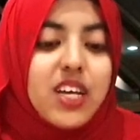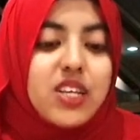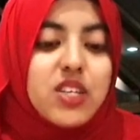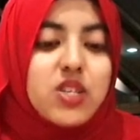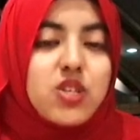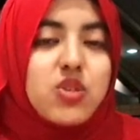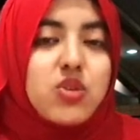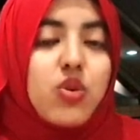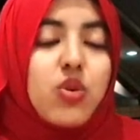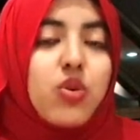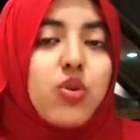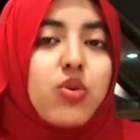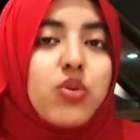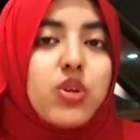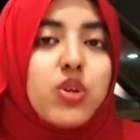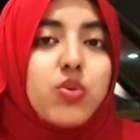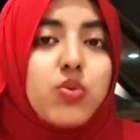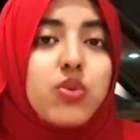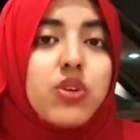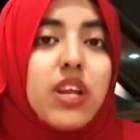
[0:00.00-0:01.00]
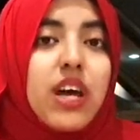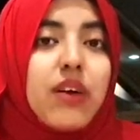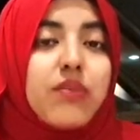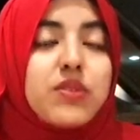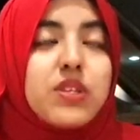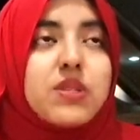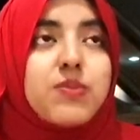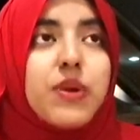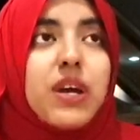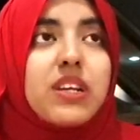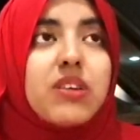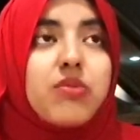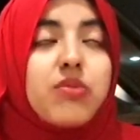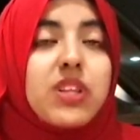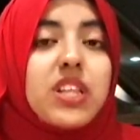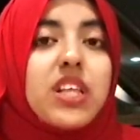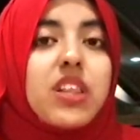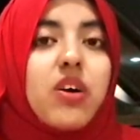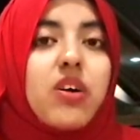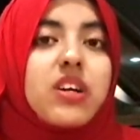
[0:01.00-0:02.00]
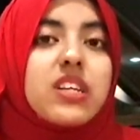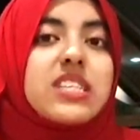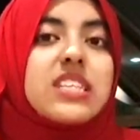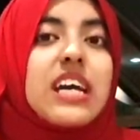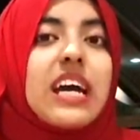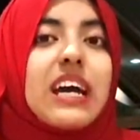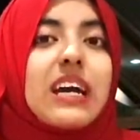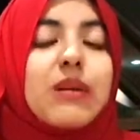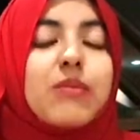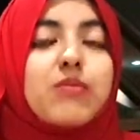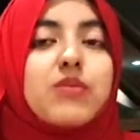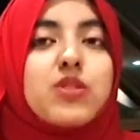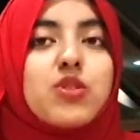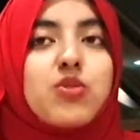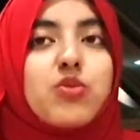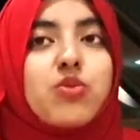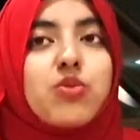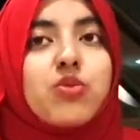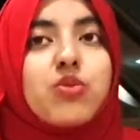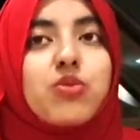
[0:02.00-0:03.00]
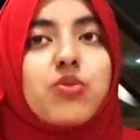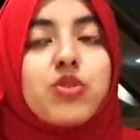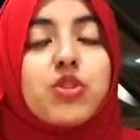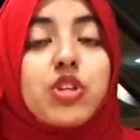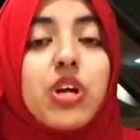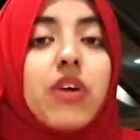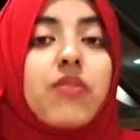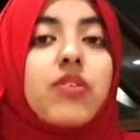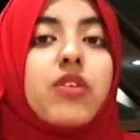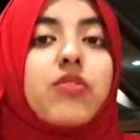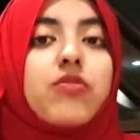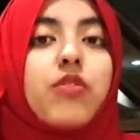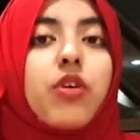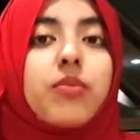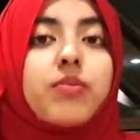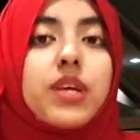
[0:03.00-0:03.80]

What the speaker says: So you would have to spend a really long time to travel from